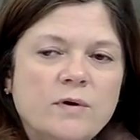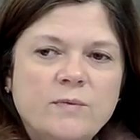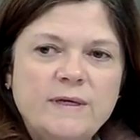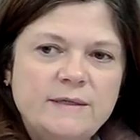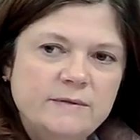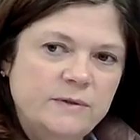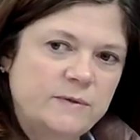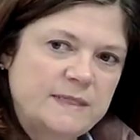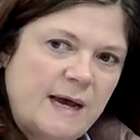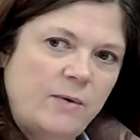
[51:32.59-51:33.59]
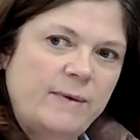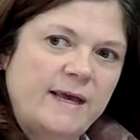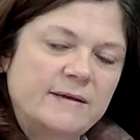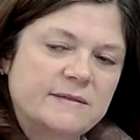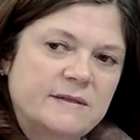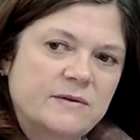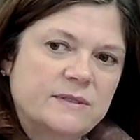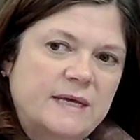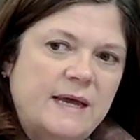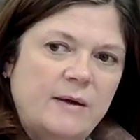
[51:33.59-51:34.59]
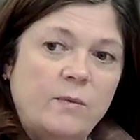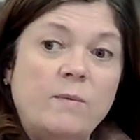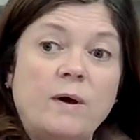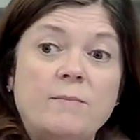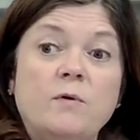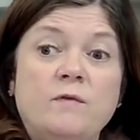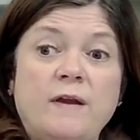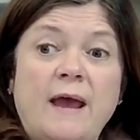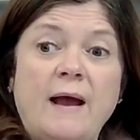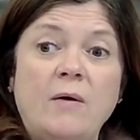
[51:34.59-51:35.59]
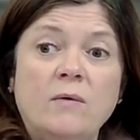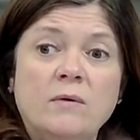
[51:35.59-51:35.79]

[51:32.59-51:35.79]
do we lose out because they're saying we want to move now?